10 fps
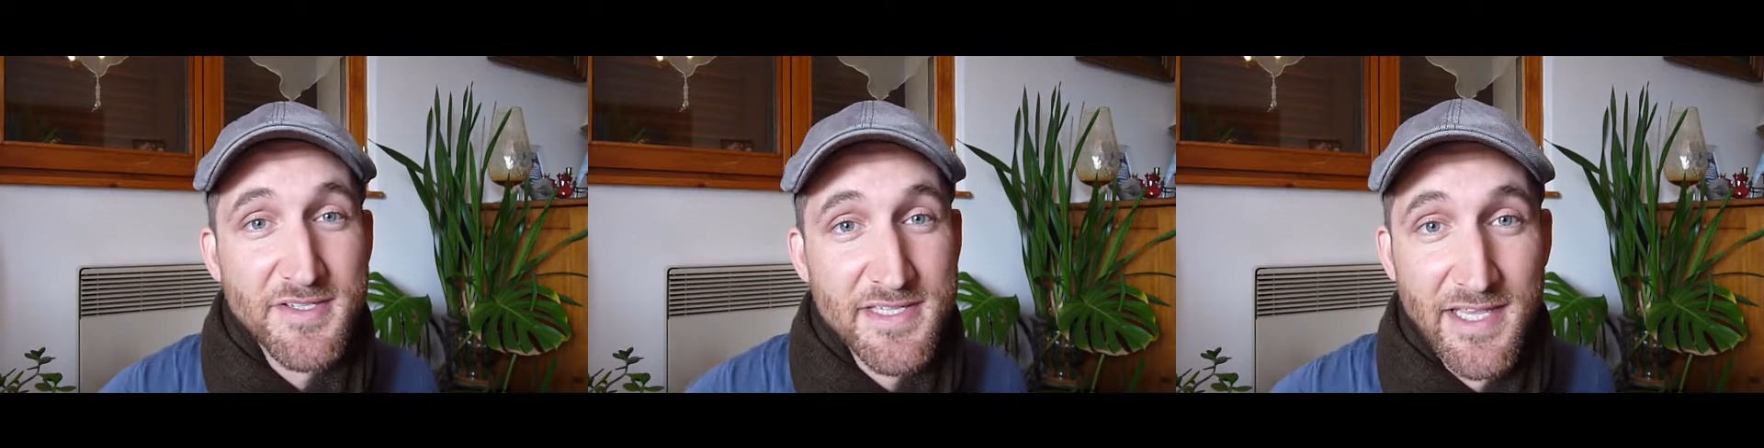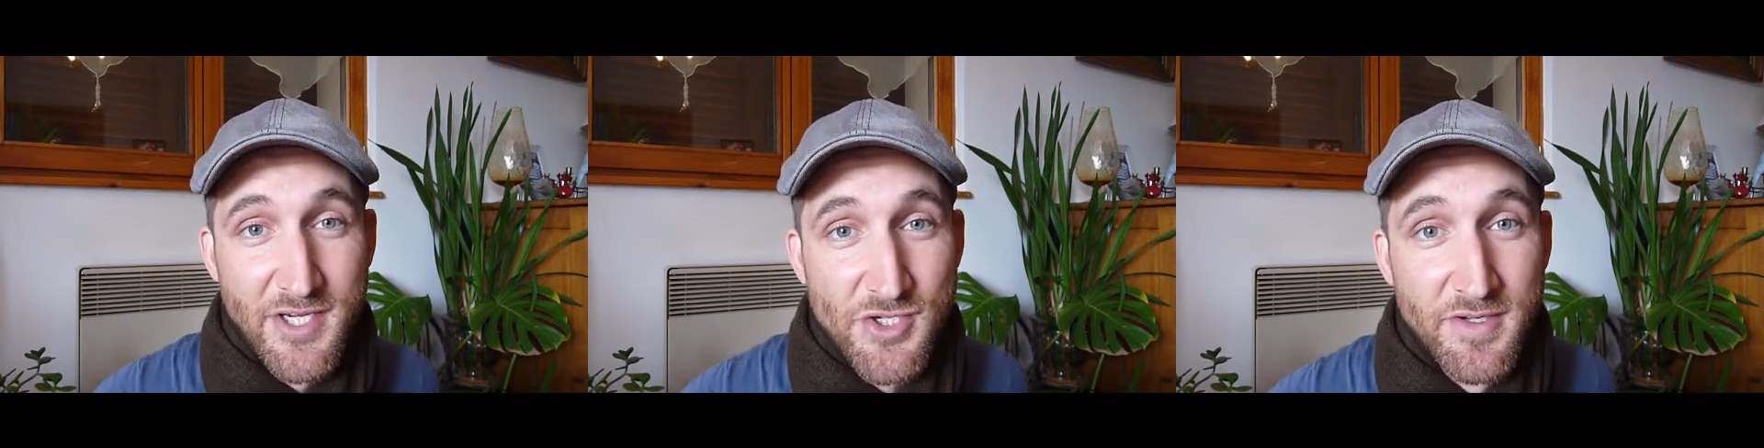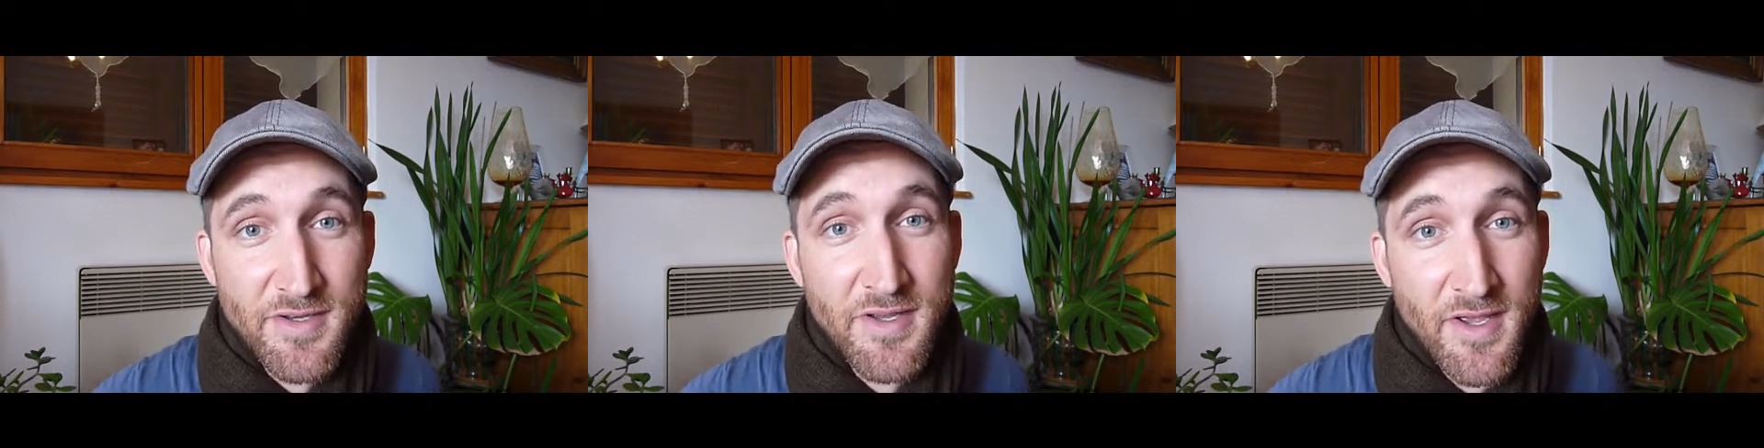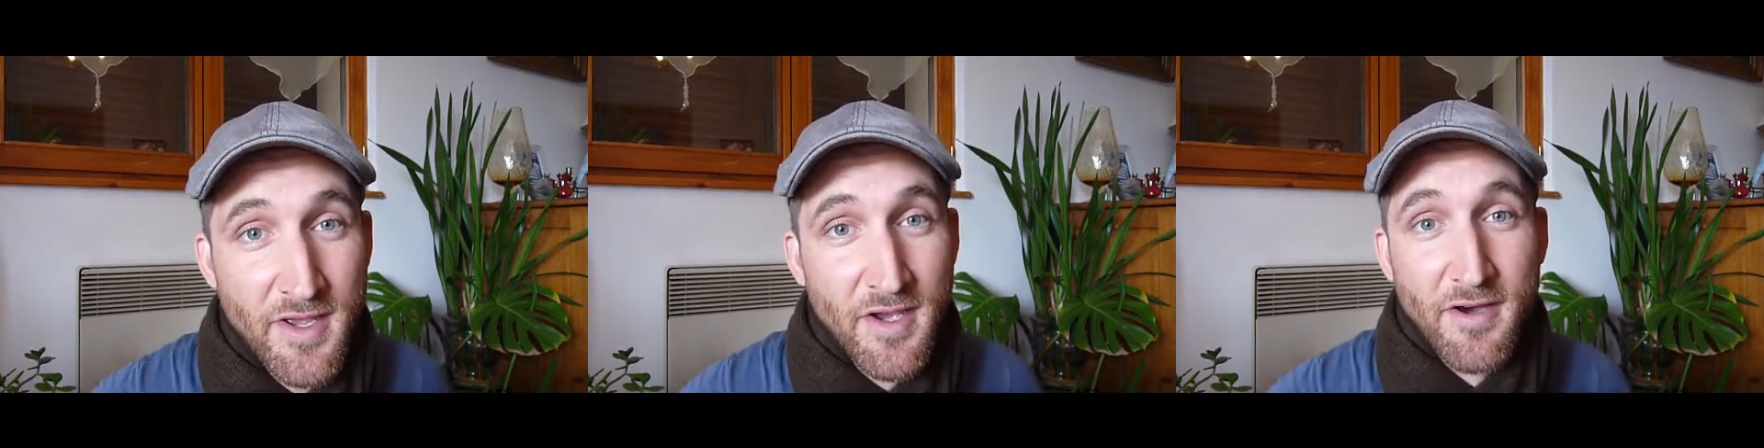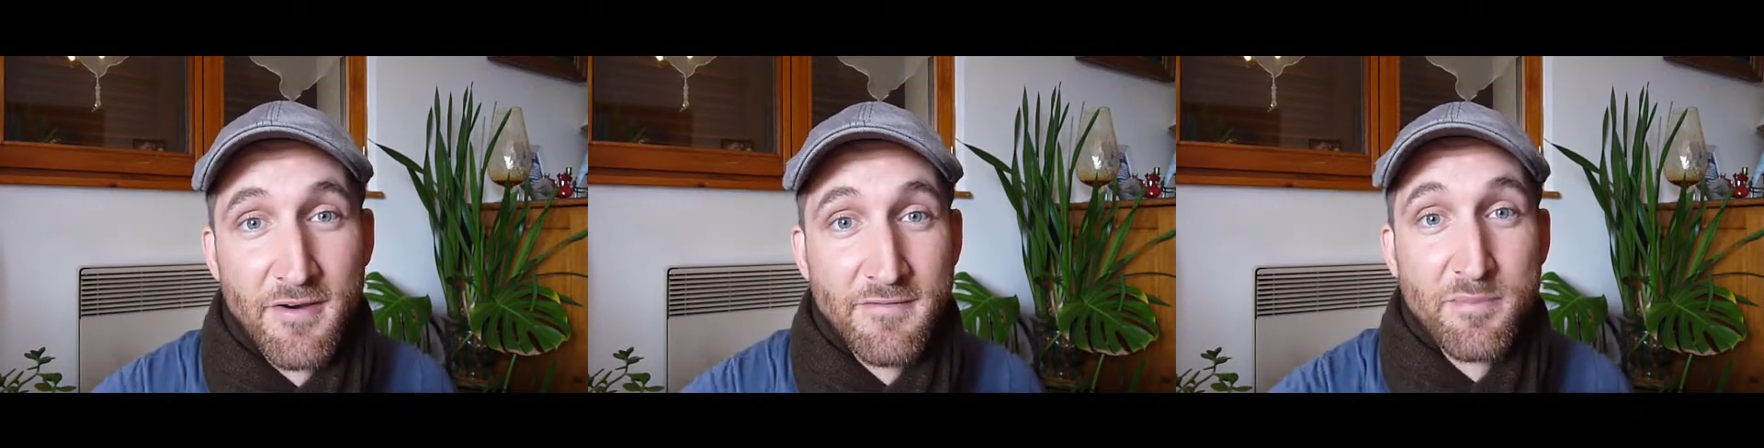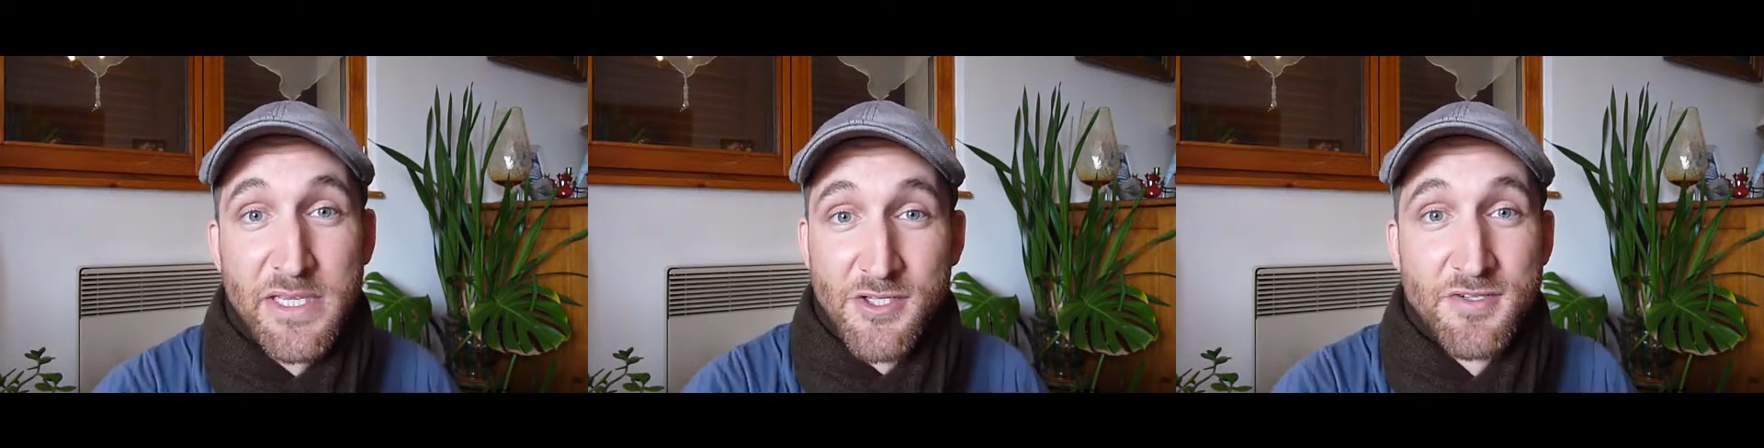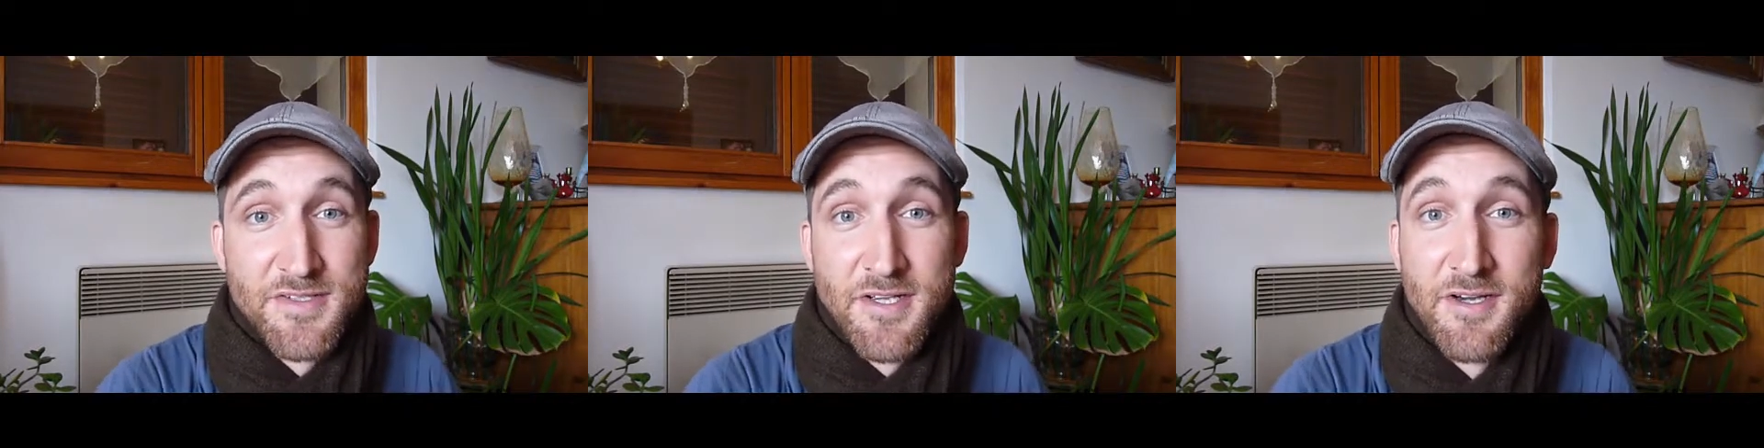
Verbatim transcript: a selection of pictures